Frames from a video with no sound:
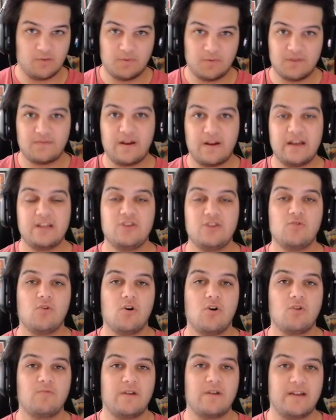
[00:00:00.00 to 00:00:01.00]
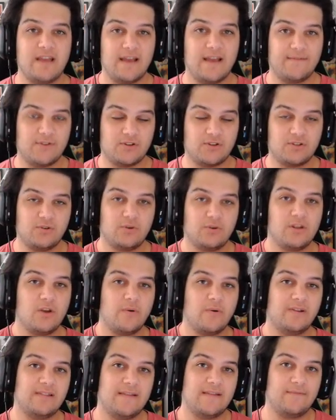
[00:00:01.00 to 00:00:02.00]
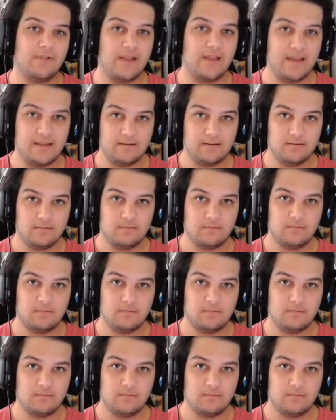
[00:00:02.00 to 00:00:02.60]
providing you already have your studio at level 8.